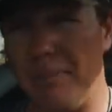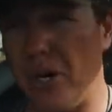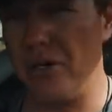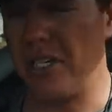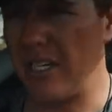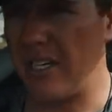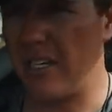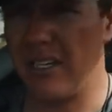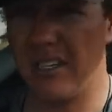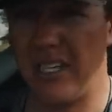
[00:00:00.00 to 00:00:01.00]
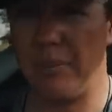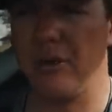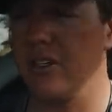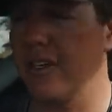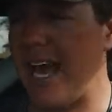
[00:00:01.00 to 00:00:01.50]
boat. Need to put
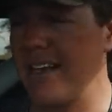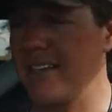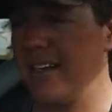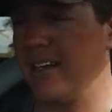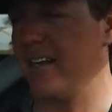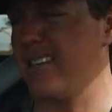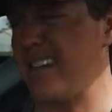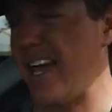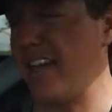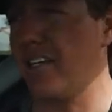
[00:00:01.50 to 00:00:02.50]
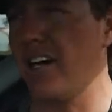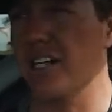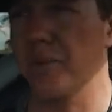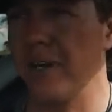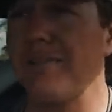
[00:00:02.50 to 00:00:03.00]
a little gas in and it's 9
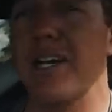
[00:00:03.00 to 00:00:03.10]
o'clock. So we're gonna